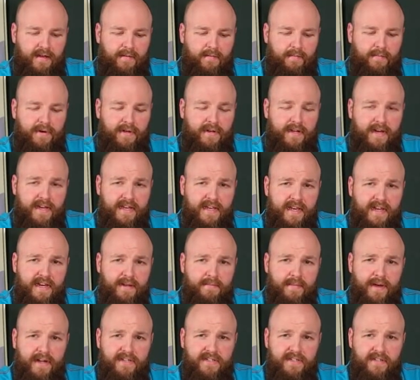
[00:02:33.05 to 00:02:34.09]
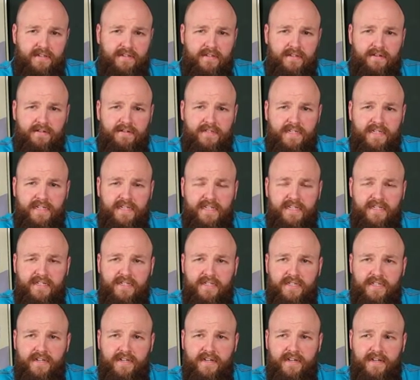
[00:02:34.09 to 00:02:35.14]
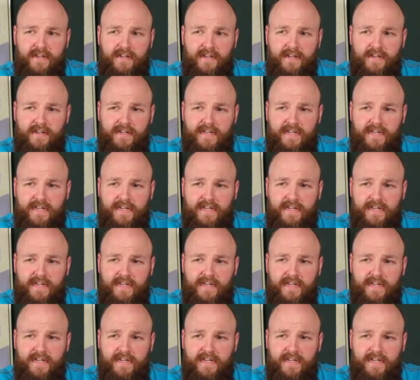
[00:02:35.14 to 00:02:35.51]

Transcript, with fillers: But I can imagine using this uh,